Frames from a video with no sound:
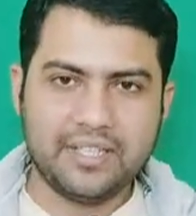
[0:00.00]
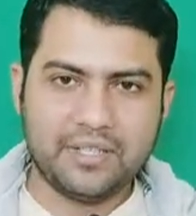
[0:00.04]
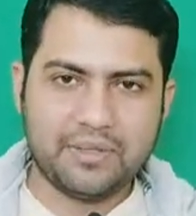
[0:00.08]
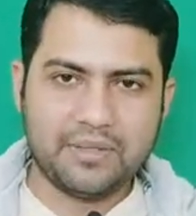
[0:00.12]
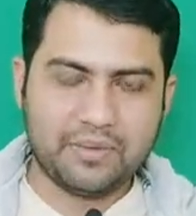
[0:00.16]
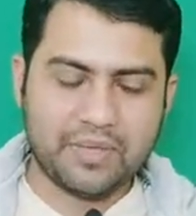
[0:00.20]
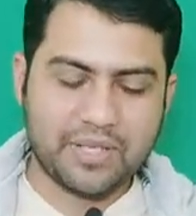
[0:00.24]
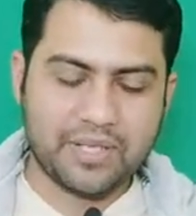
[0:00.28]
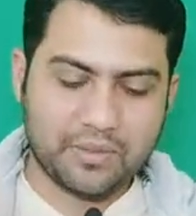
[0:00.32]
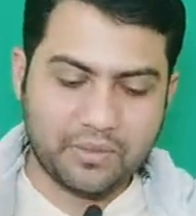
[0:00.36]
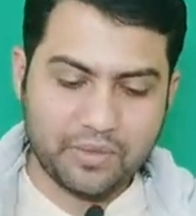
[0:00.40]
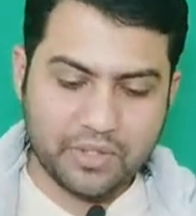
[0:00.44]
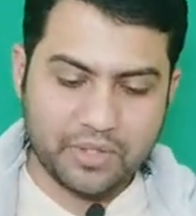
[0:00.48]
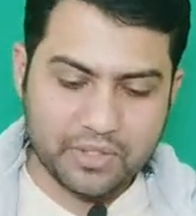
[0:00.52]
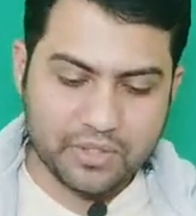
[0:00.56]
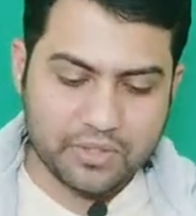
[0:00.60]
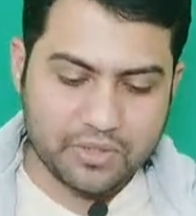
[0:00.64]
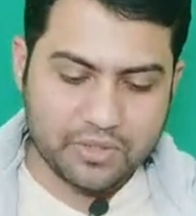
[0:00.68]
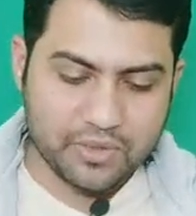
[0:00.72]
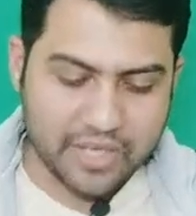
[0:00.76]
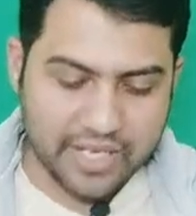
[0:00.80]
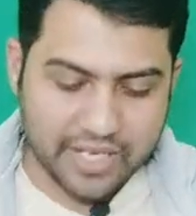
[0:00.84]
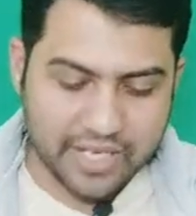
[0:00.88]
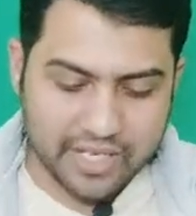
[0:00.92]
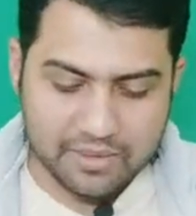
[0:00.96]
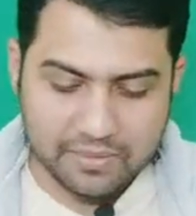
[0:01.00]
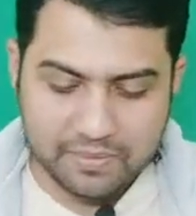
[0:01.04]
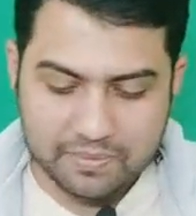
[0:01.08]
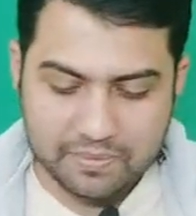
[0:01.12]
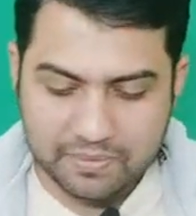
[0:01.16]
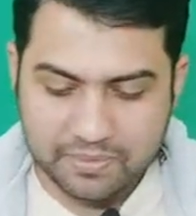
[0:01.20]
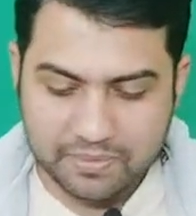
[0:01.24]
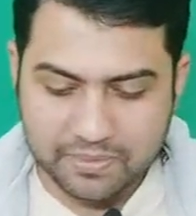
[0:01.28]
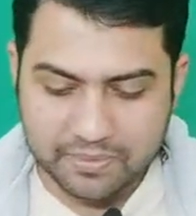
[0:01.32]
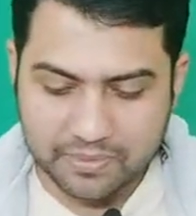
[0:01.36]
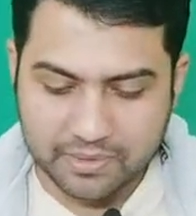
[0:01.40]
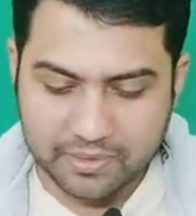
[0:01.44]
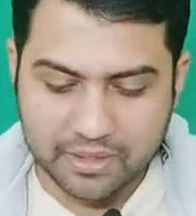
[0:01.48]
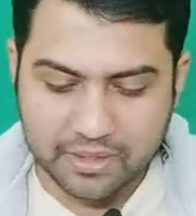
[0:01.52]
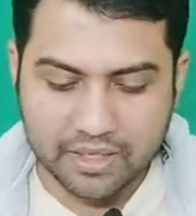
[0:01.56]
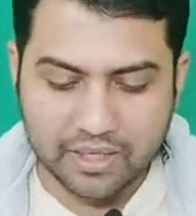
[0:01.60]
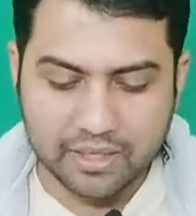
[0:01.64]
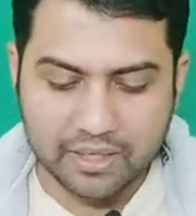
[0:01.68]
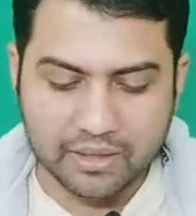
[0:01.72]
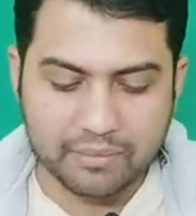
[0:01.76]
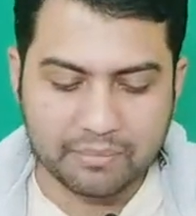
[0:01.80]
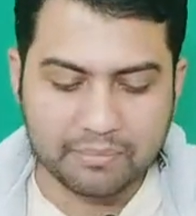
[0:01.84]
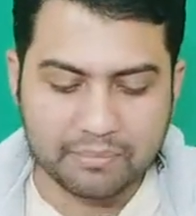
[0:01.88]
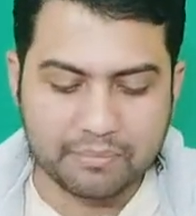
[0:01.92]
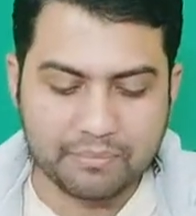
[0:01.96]
We are going to help
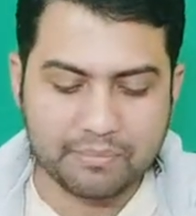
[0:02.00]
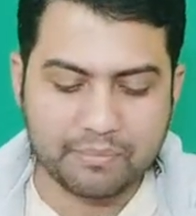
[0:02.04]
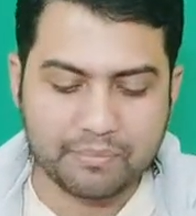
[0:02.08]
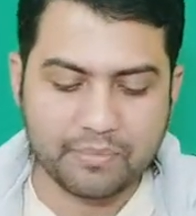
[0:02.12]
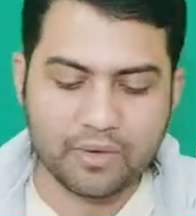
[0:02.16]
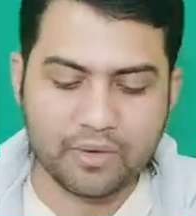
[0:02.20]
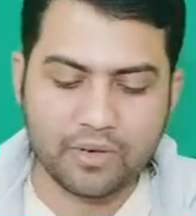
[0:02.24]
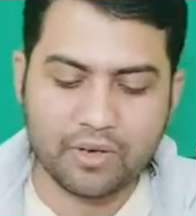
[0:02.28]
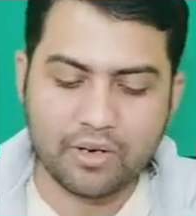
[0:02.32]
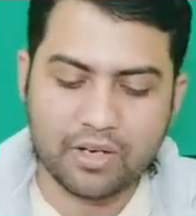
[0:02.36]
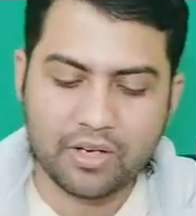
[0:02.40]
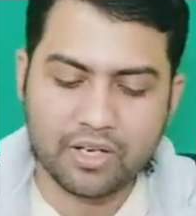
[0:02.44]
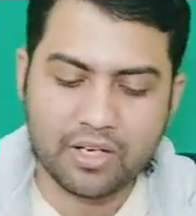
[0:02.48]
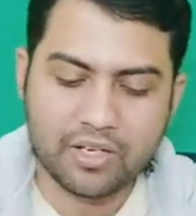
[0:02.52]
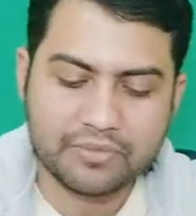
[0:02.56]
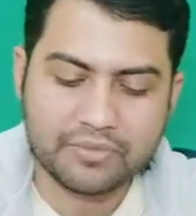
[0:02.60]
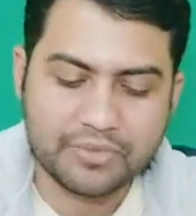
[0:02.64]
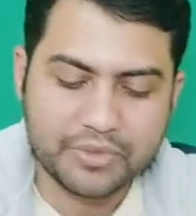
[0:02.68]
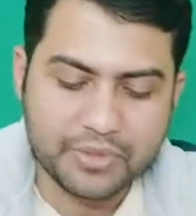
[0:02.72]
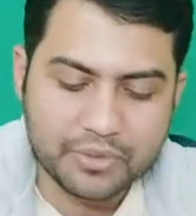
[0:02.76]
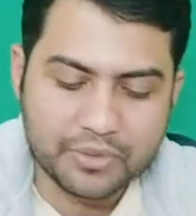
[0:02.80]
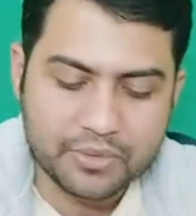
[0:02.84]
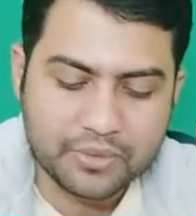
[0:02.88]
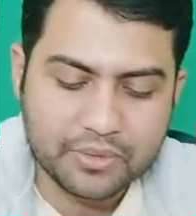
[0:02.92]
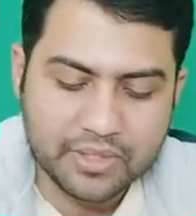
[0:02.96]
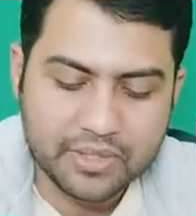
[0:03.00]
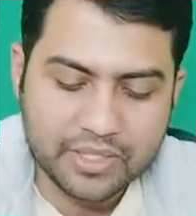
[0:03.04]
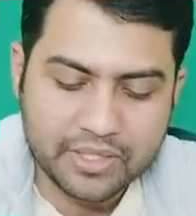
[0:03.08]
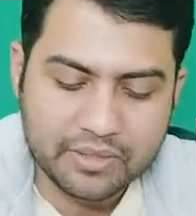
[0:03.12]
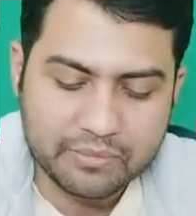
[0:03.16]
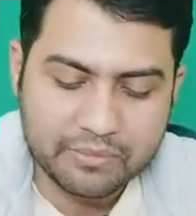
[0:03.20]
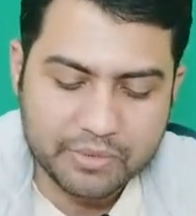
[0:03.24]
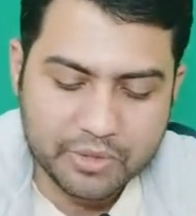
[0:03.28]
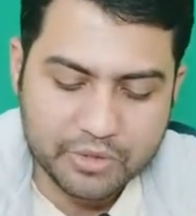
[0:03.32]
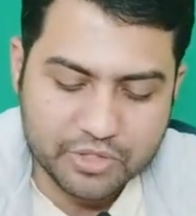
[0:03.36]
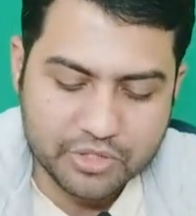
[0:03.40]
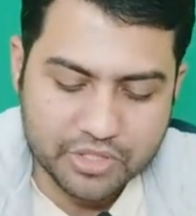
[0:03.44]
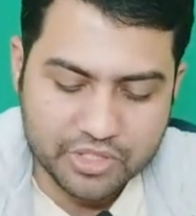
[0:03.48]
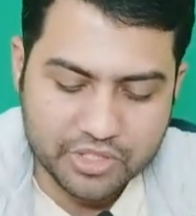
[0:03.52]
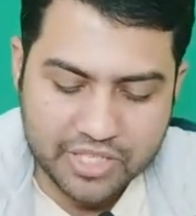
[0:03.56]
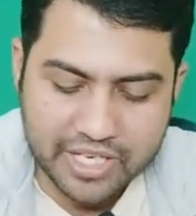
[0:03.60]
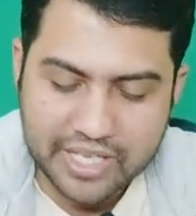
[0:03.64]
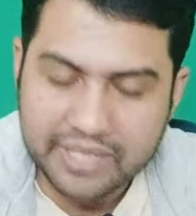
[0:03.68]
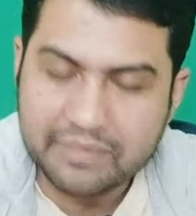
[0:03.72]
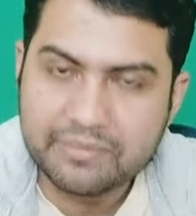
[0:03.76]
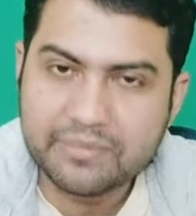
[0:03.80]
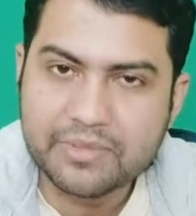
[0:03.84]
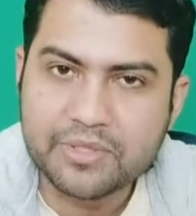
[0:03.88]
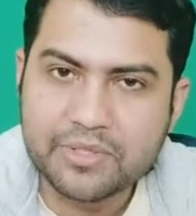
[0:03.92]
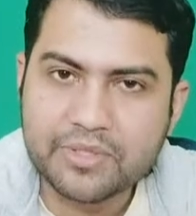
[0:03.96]
all of you in future
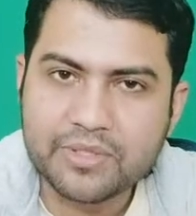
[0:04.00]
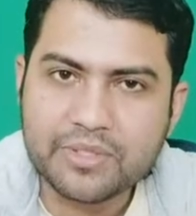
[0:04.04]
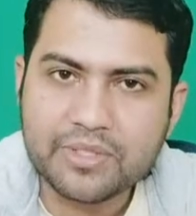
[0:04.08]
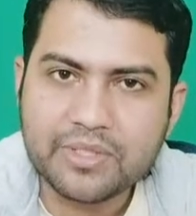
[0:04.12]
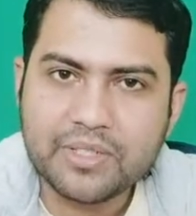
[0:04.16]
times.